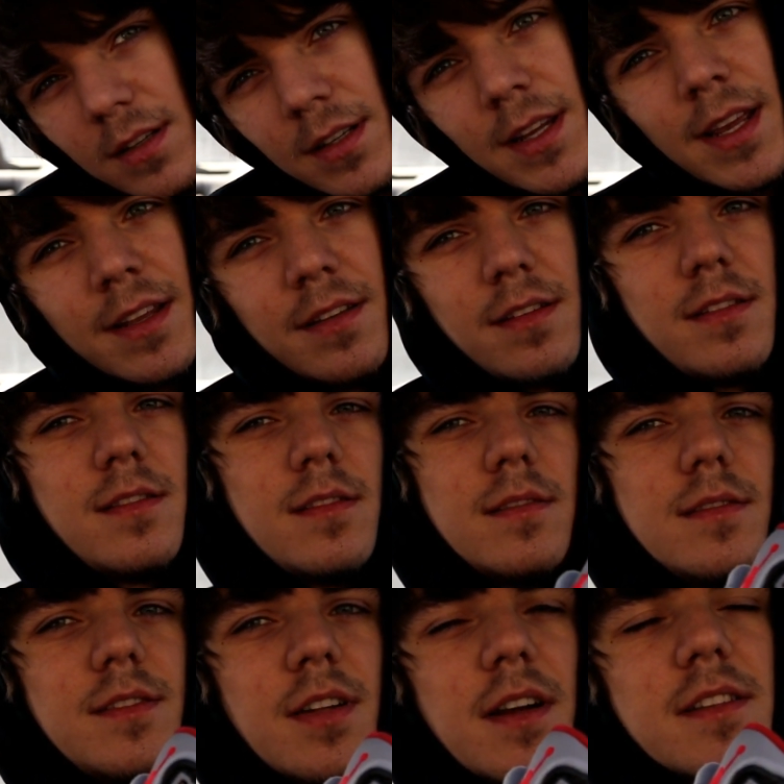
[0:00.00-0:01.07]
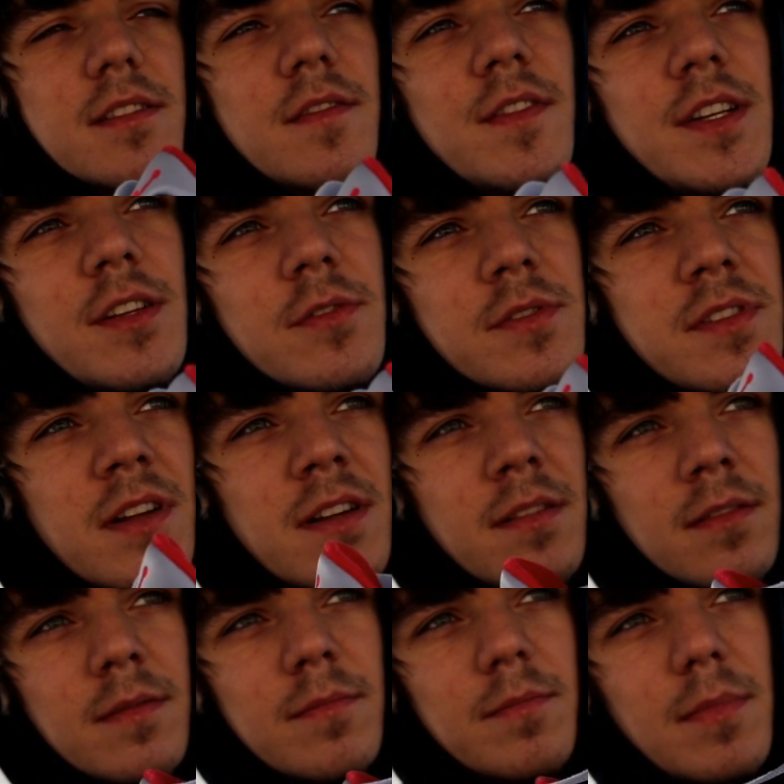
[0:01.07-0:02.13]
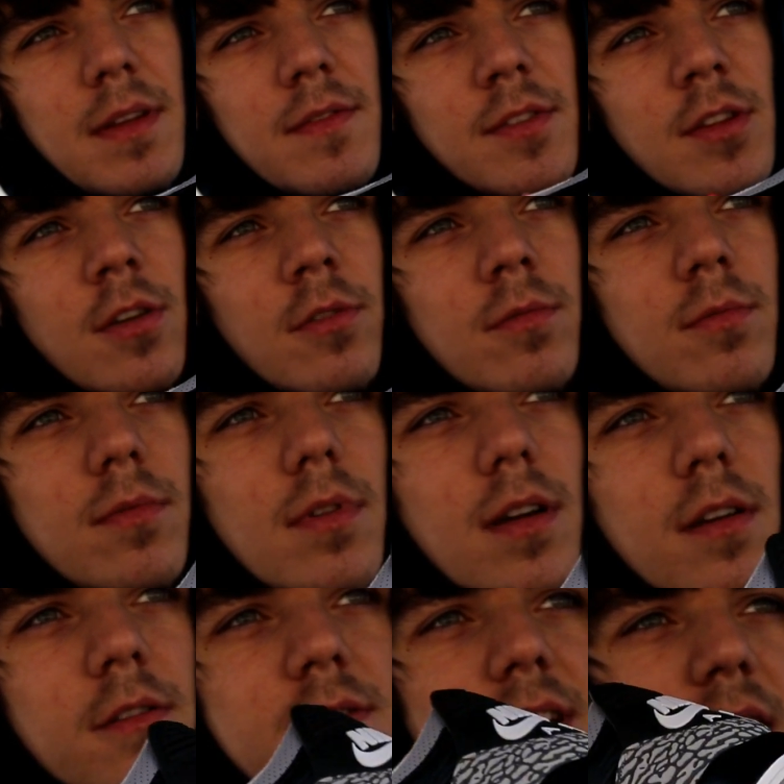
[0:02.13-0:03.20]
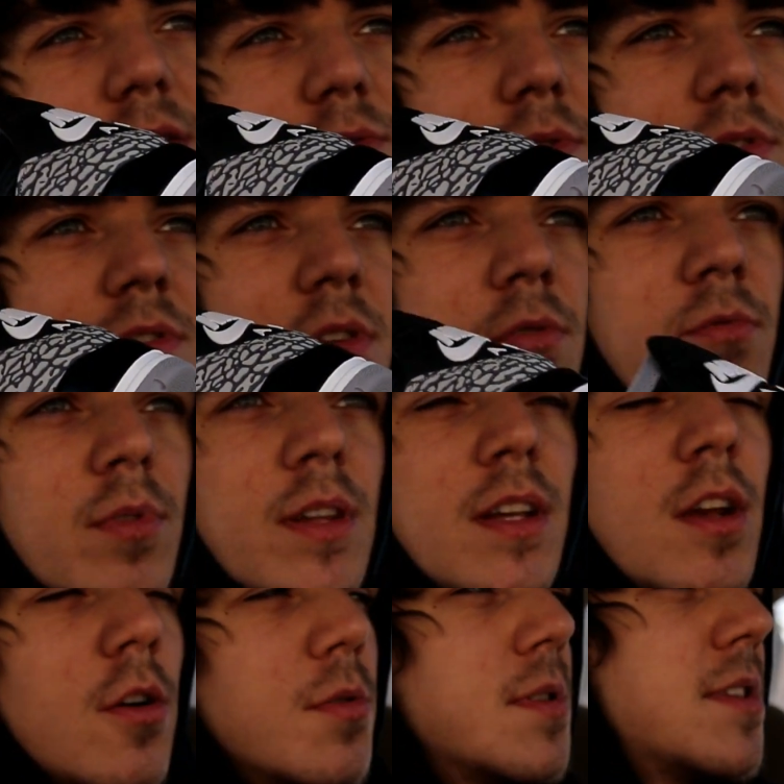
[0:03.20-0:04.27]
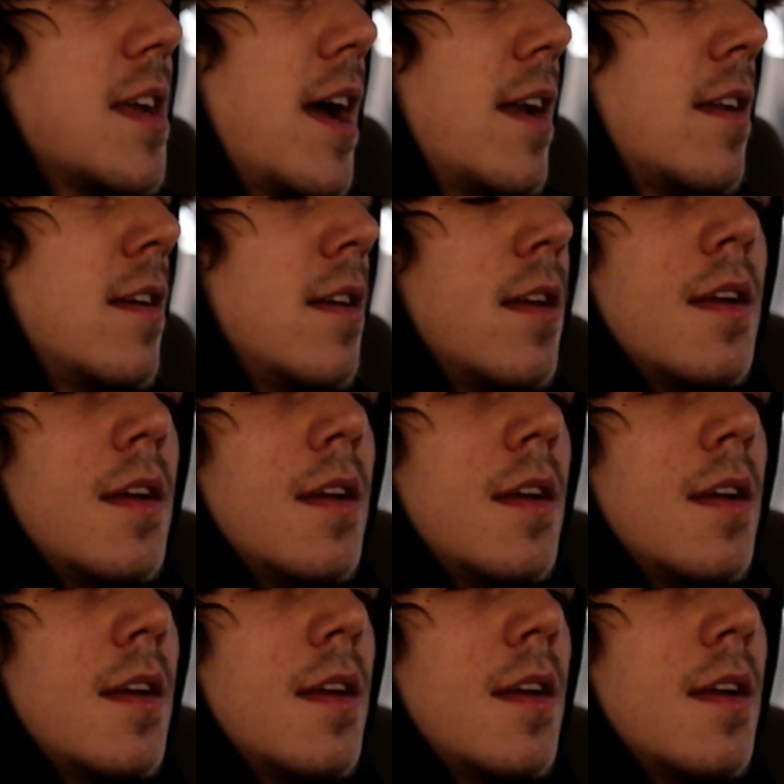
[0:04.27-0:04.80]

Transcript: get tons of videos done, even though our schedules don't really coincide.